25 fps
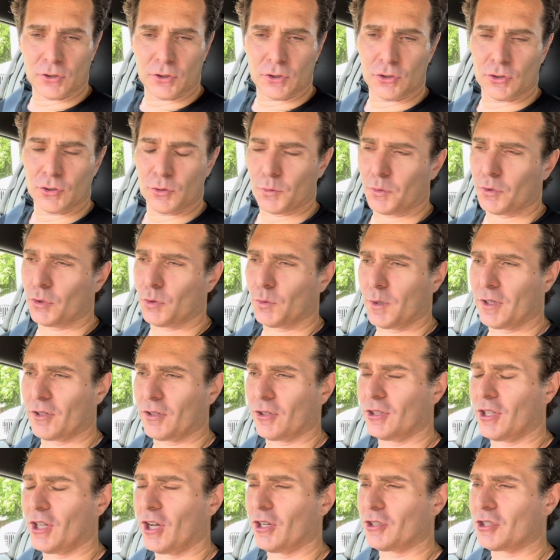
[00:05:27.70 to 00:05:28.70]
doing
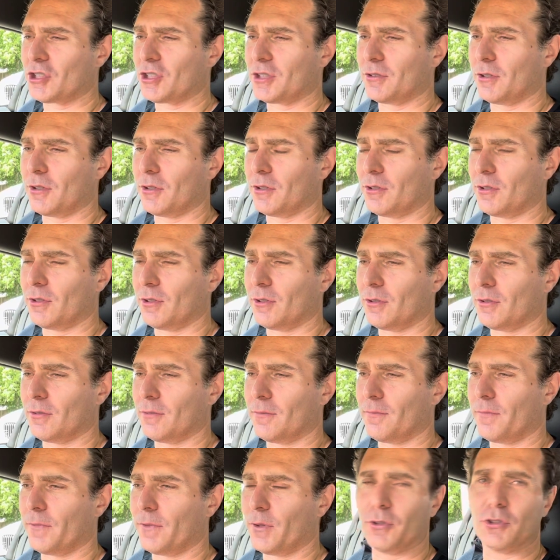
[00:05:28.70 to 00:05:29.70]
the
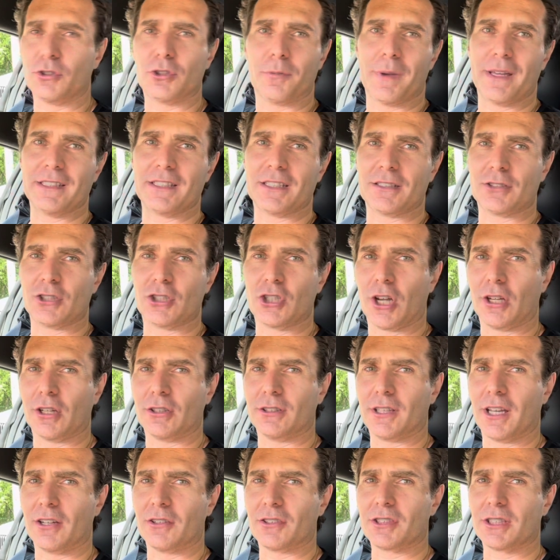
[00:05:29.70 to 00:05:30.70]
automatic
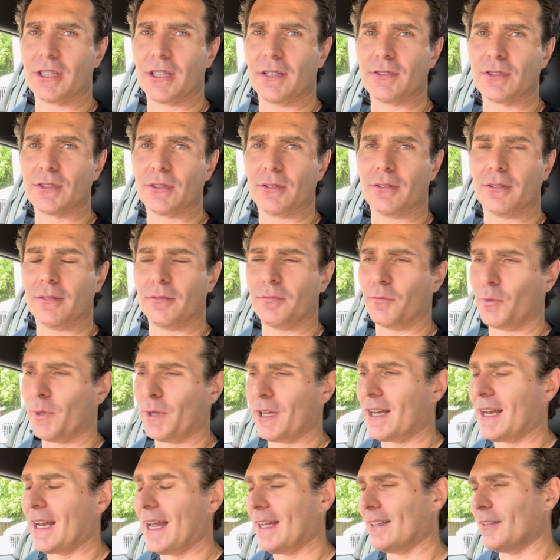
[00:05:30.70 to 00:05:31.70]
downshift. So
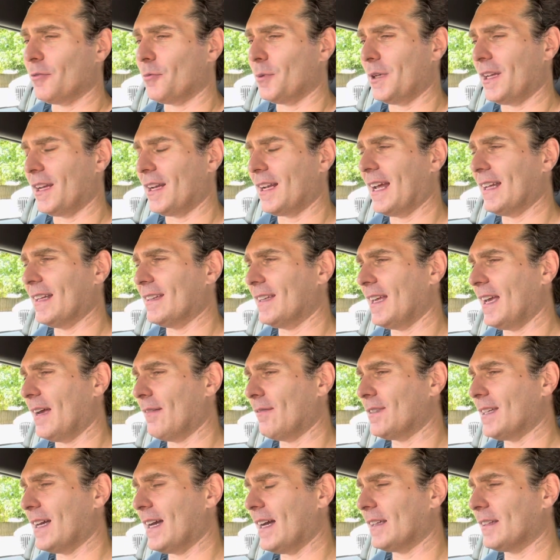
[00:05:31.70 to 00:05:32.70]
really glad they
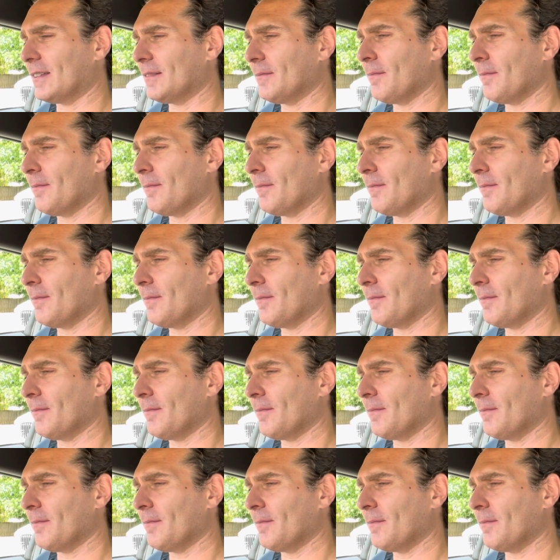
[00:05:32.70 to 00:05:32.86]
have that.